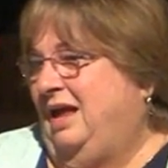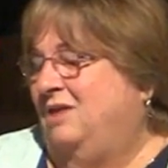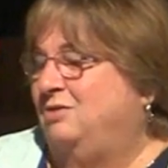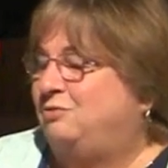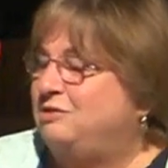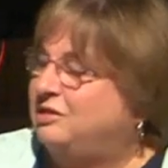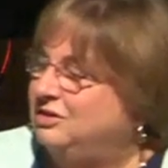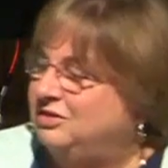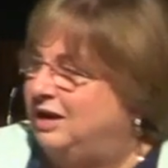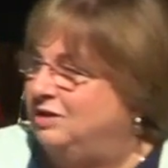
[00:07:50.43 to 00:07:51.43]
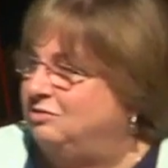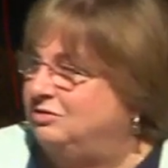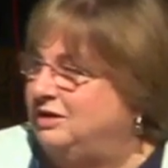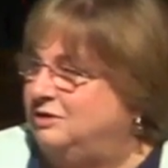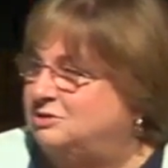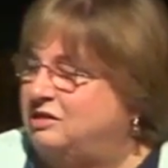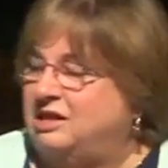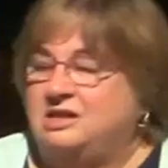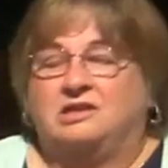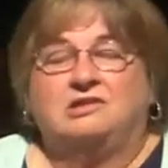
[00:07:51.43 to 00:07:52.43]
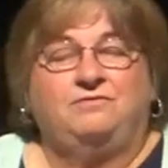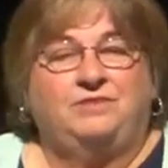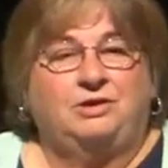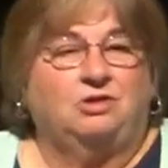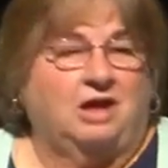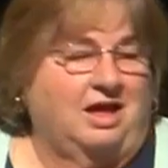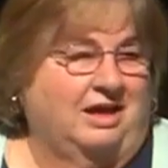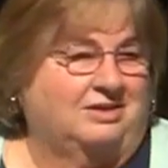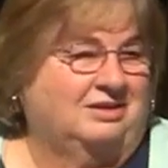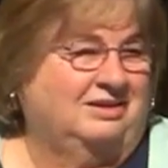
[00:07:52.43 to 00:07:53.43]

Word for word: And the first thing the angel says is, Fear not.